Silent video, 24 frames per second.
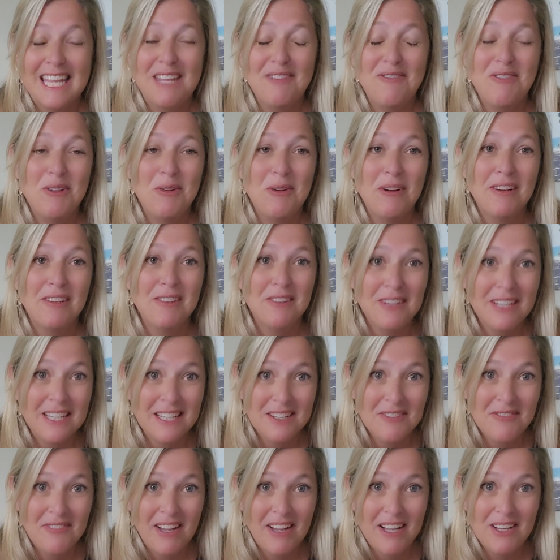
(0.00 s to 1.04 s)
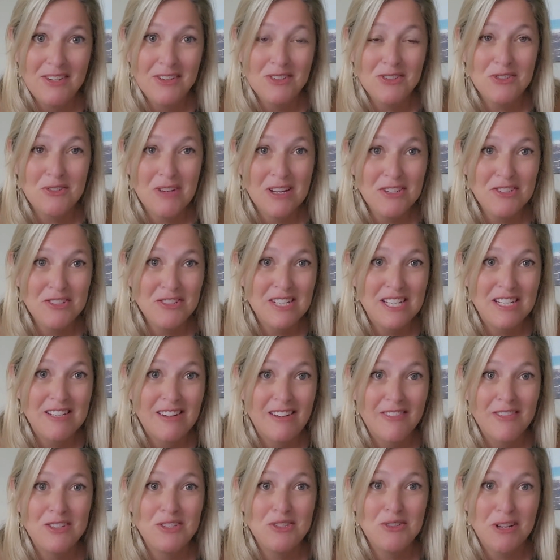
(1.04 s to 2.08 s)
If you are looking to find your treasure here
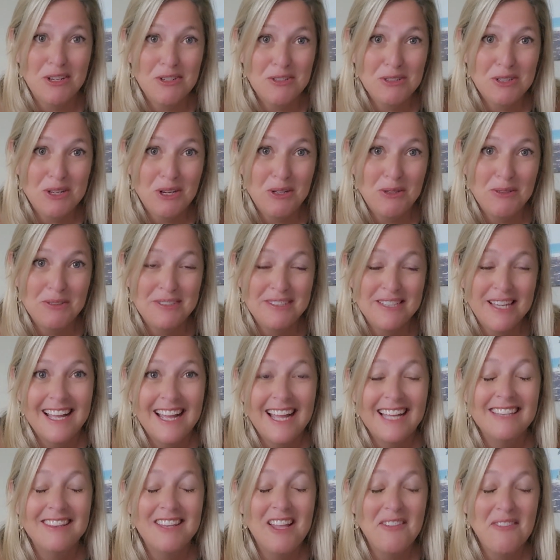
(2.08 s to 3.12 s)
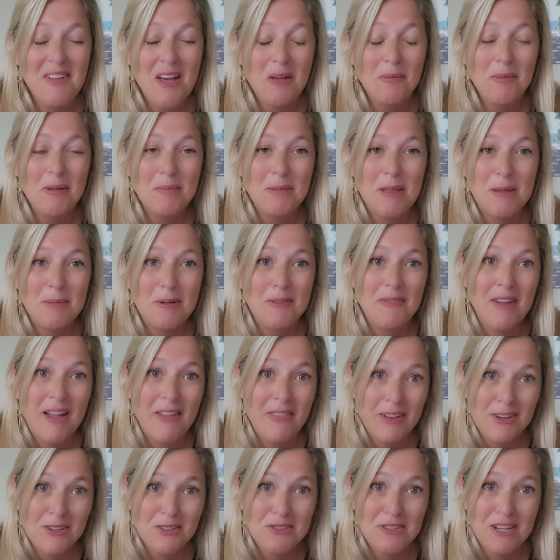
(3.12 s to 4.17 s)
on the Treasure Coast, I love helping people
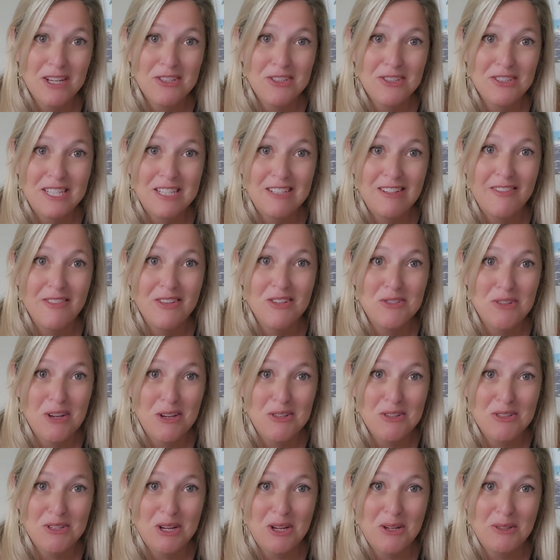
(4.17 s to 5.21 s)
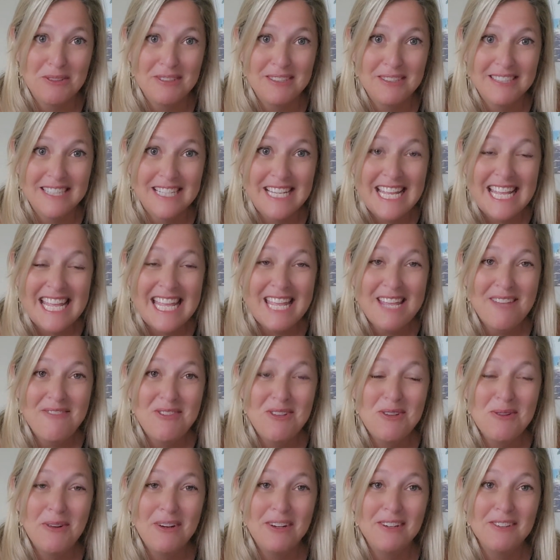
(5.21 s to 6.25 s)
find their treasure here on the Treasure Coast. If
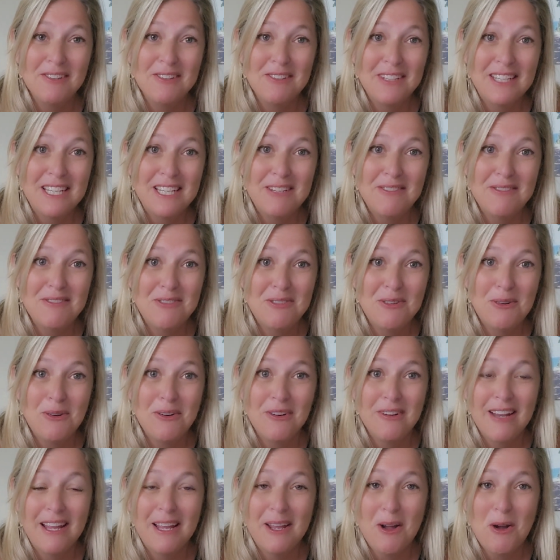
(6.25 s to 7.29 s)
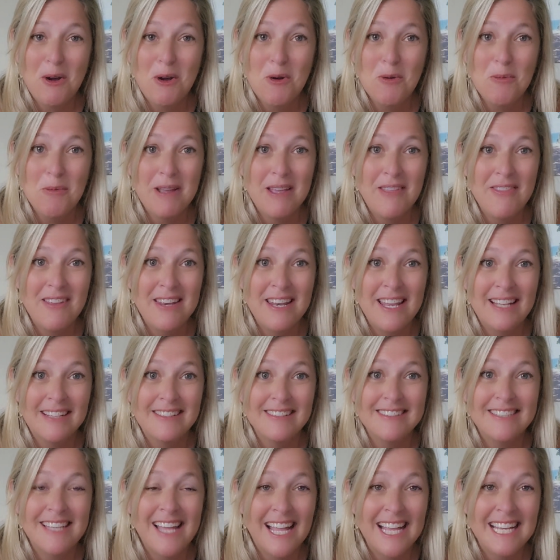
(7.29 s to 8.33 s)
you are looking for a home in the
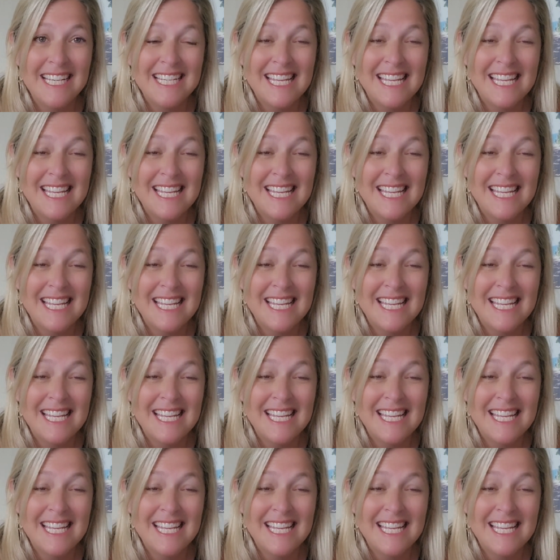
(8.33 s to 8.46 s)
next 9